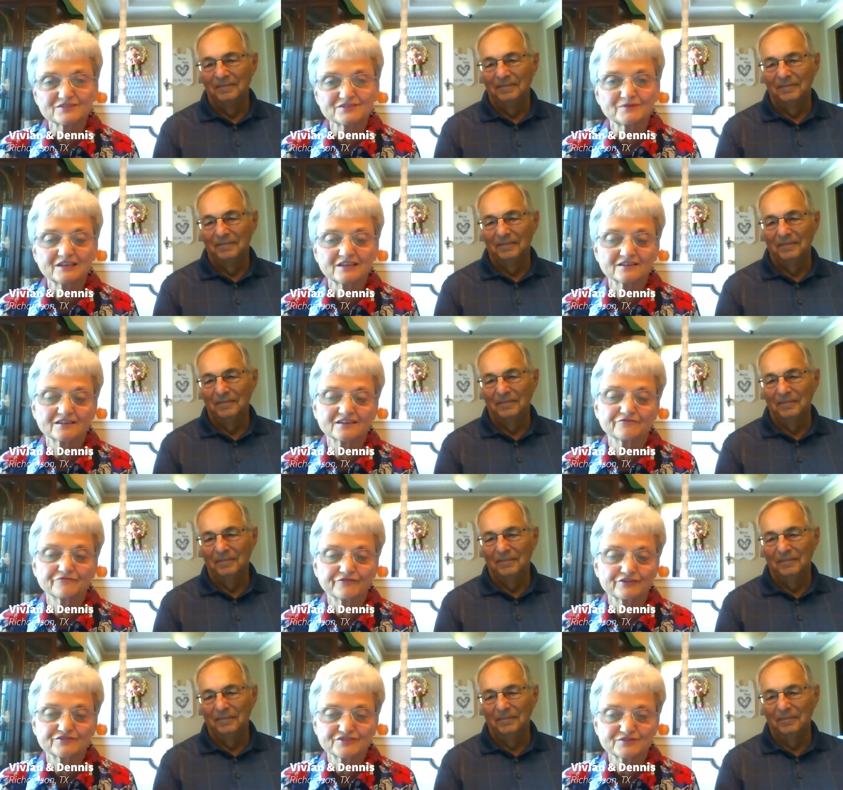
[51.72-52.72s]
Speaker 1: we can
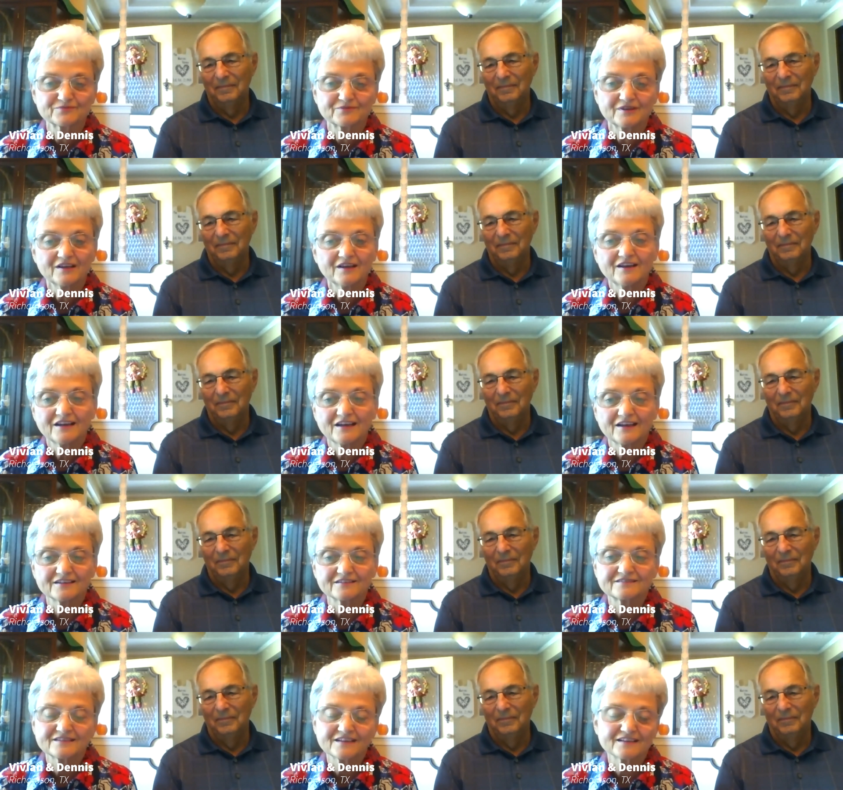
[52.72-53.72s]
converse
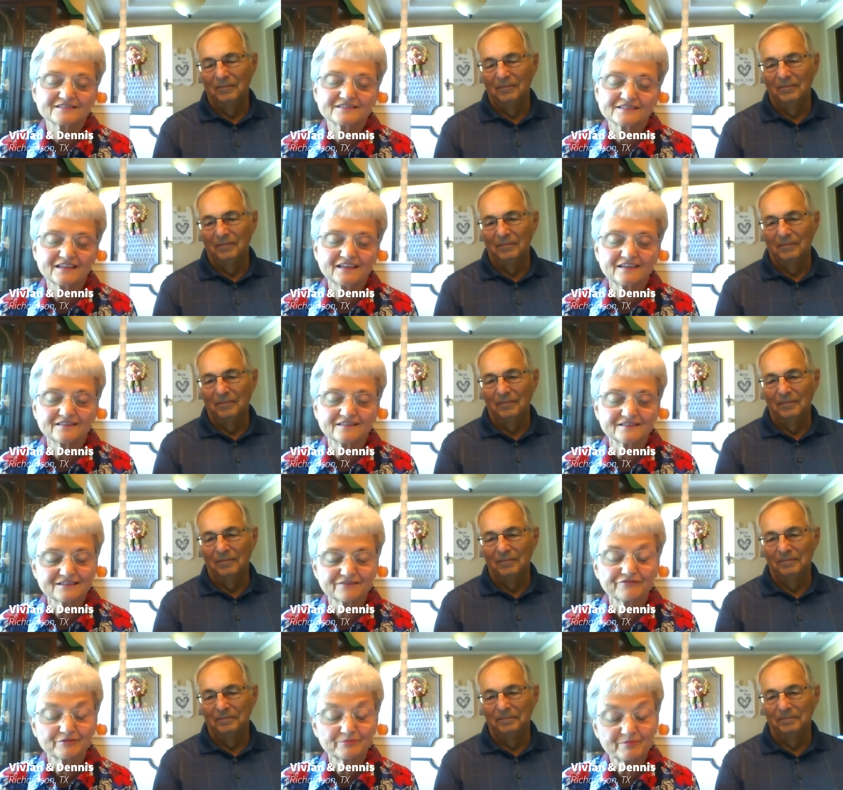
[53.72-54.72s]
And, and see the
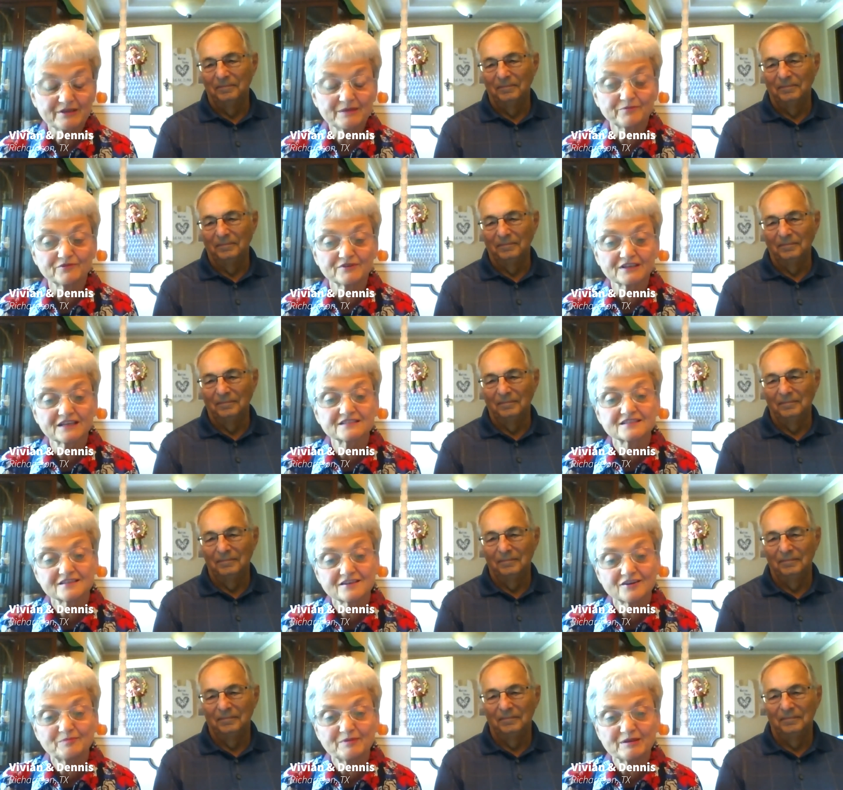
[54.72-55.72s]
different people and get to
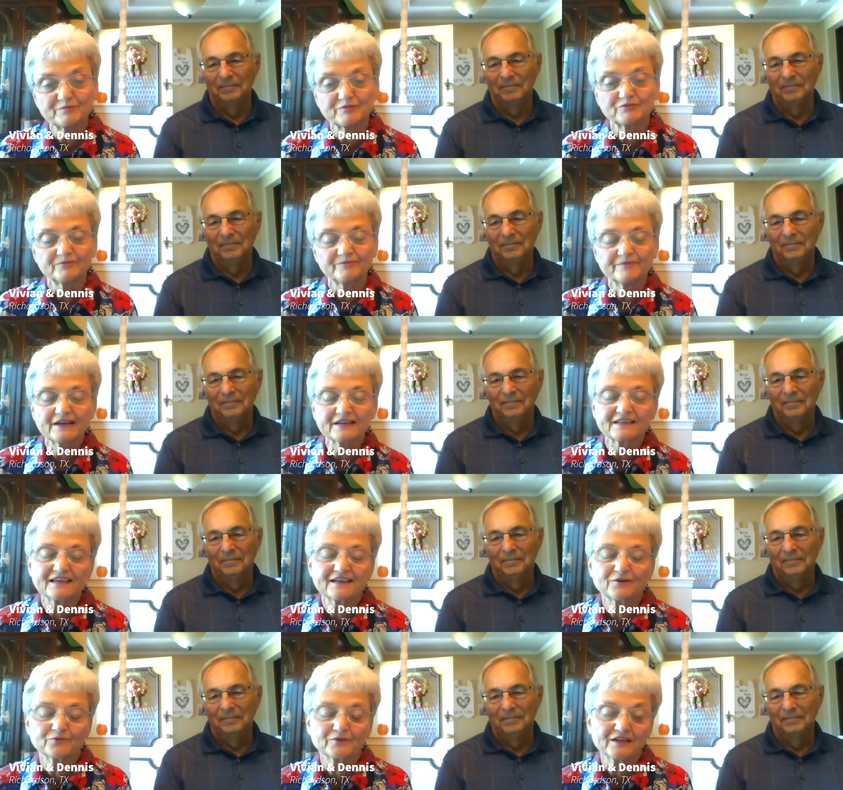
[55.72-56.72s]
know people. I
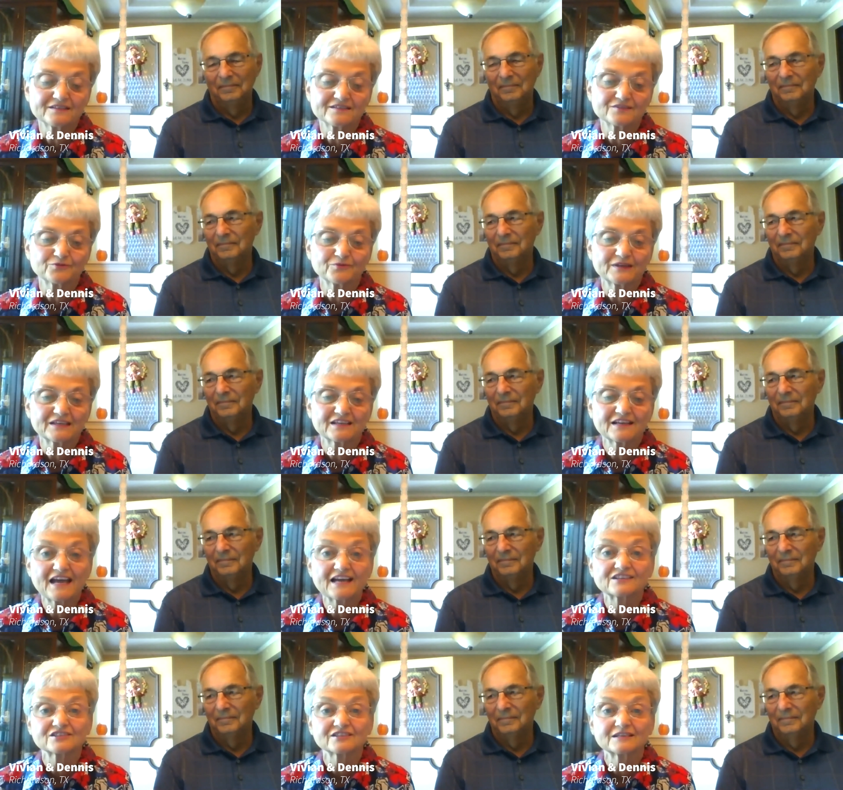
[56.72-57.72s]
can't wait till we can
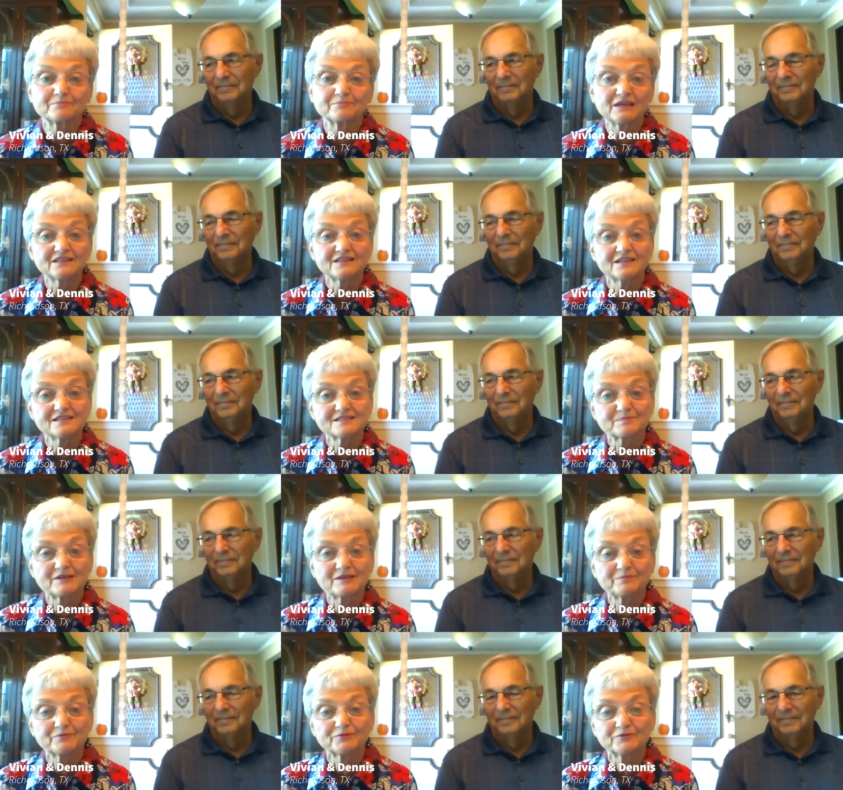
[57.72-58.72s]
actually meet these
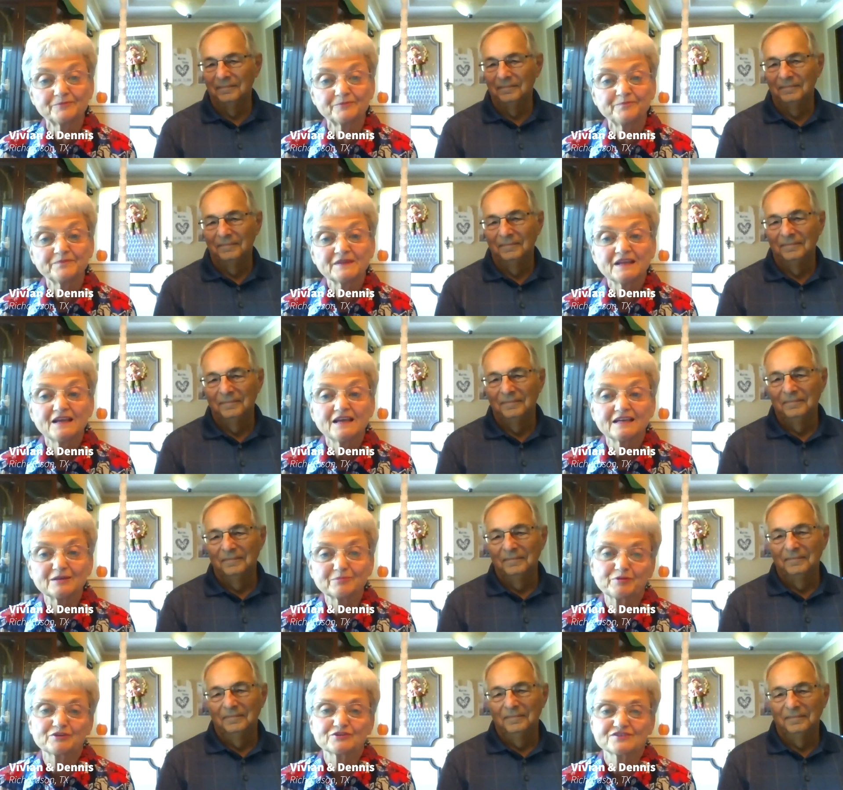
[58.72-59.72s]
people
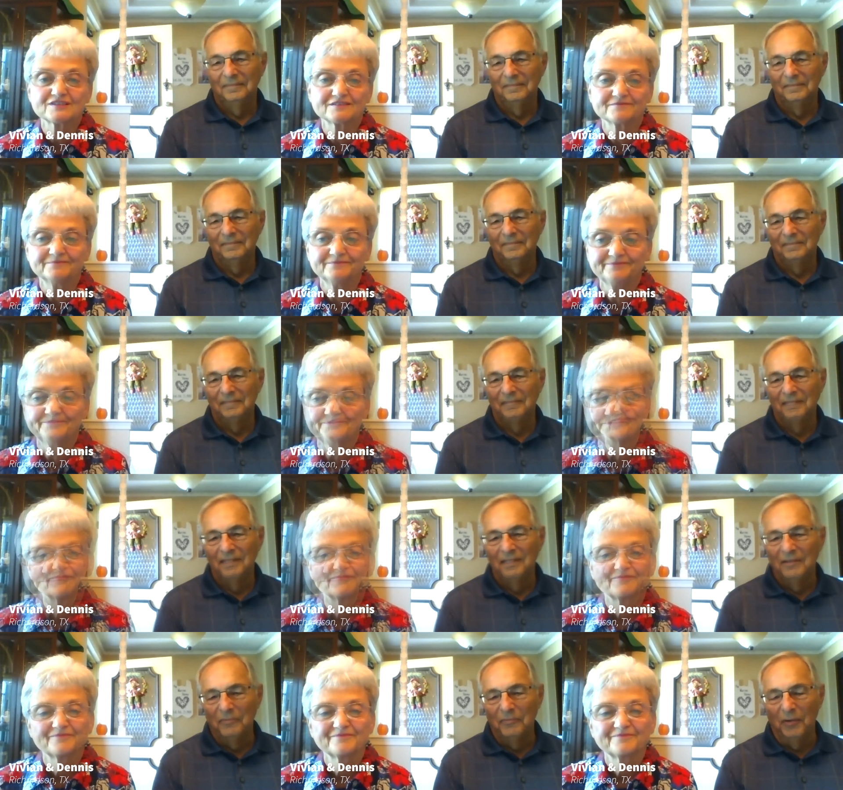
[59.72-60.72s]
in person.
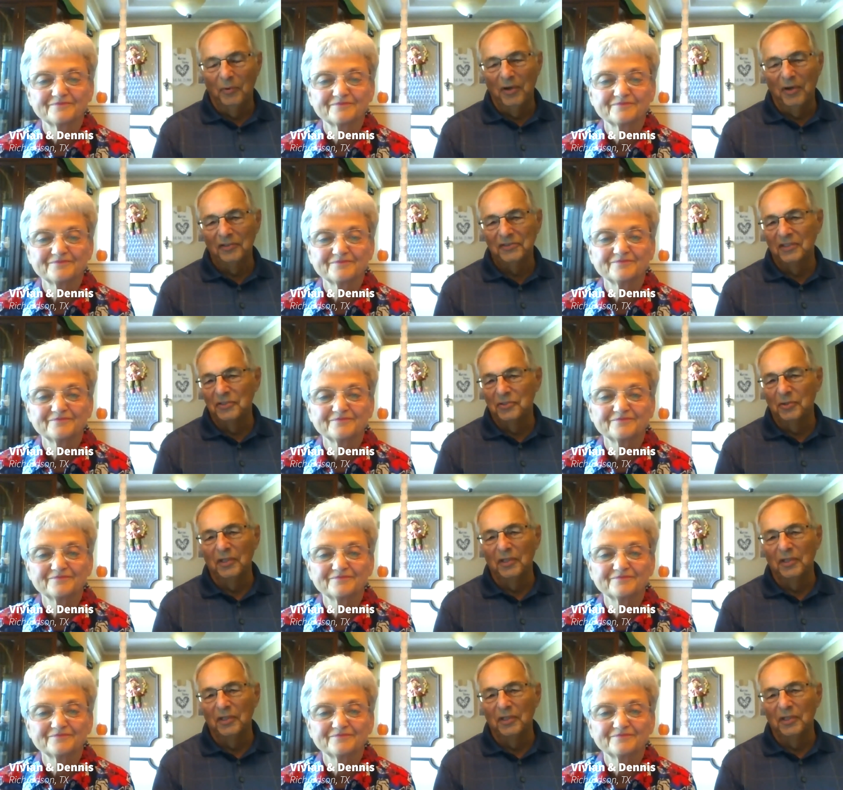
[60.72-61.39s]
Speaker 2: But we also enjoy